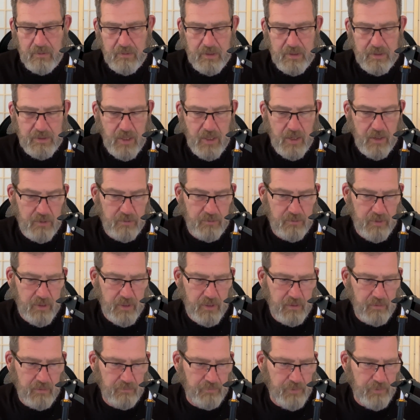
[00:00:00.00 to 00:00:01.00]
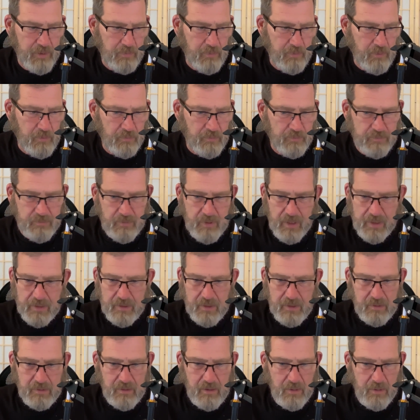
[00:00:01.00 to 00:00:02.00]
as a country and people got
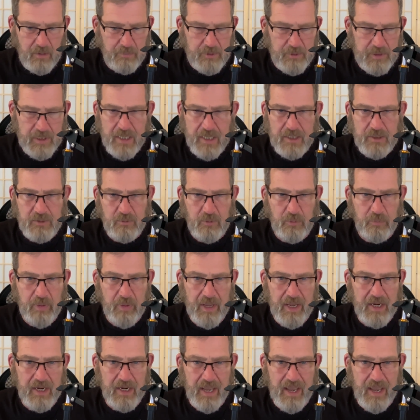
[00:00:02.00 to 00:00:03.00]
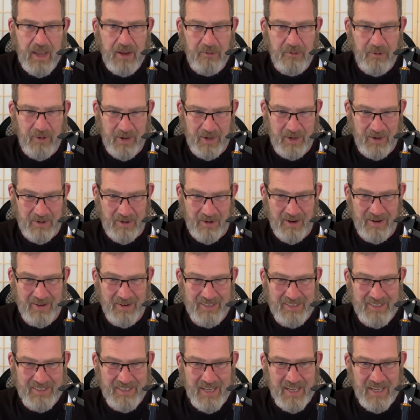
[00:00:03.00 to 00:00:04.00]
obsessed with paying down credit
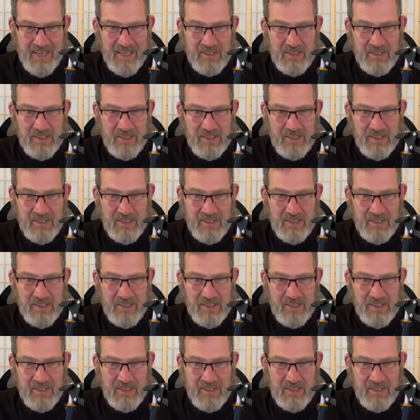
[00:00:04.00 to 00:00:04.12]
cards.